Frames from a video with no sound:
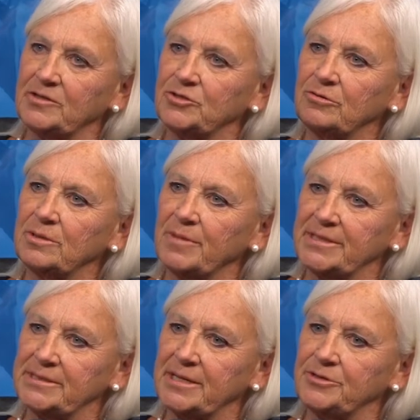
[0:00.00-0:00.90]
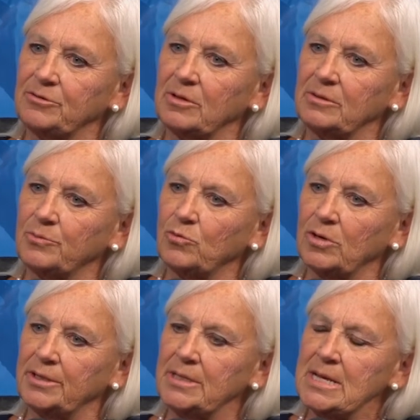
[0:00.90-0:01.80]
And during my tenure on the
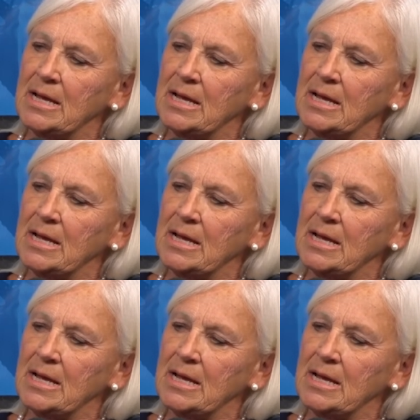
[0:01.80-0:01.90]
board,